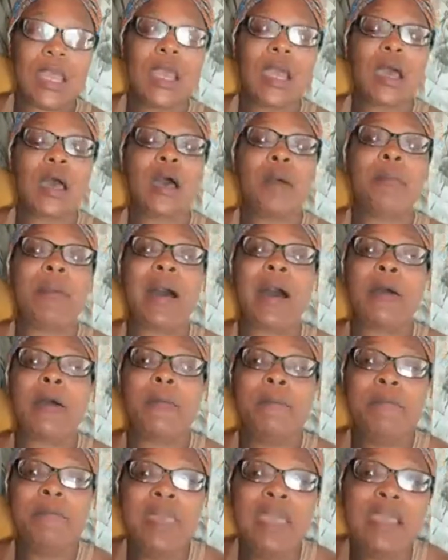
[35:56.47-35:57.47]
about
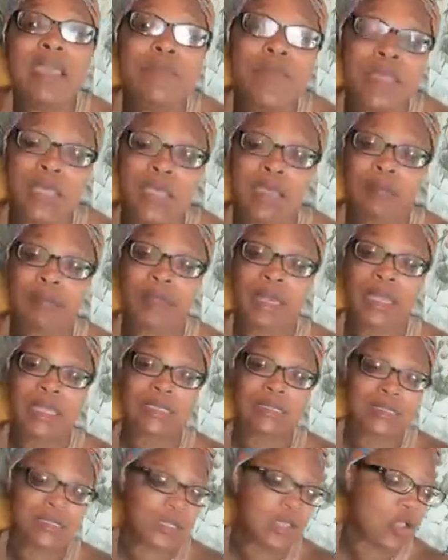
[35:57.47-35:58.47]
me being
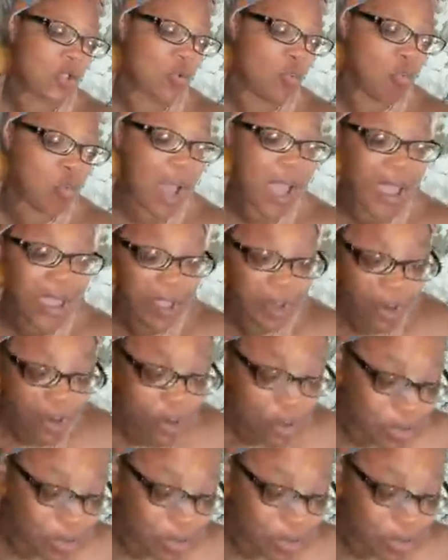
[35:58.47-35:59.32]
blessed? Why are